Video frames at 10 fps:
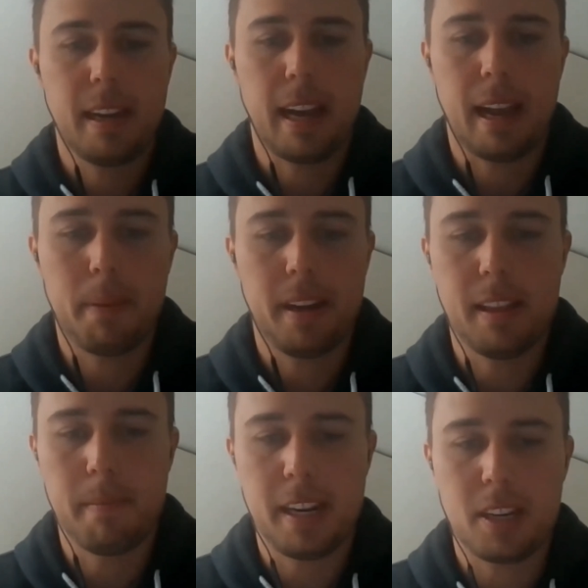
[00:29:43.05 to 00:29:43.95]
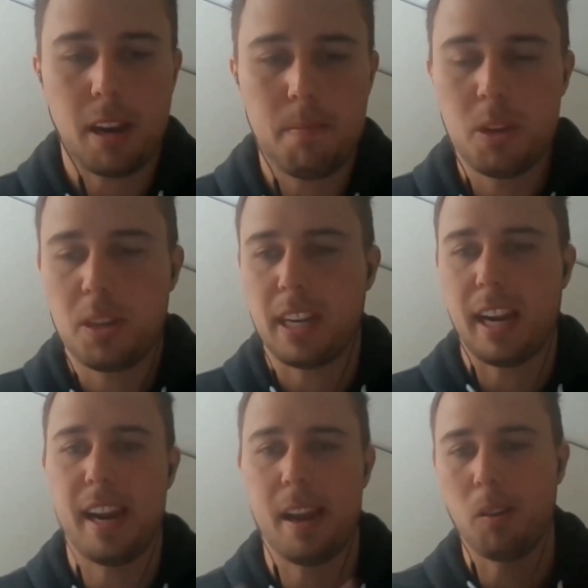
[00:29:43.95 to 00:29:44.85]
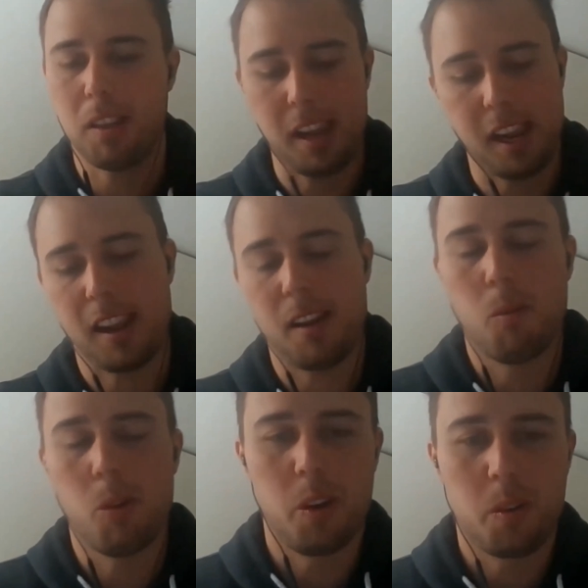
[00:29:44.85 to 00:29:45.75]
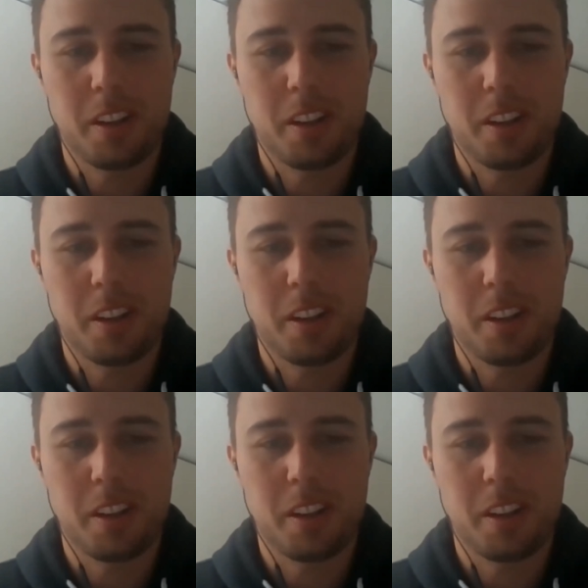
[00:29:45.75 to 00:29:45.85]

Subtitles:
But in the meantime, you stay healthy, world.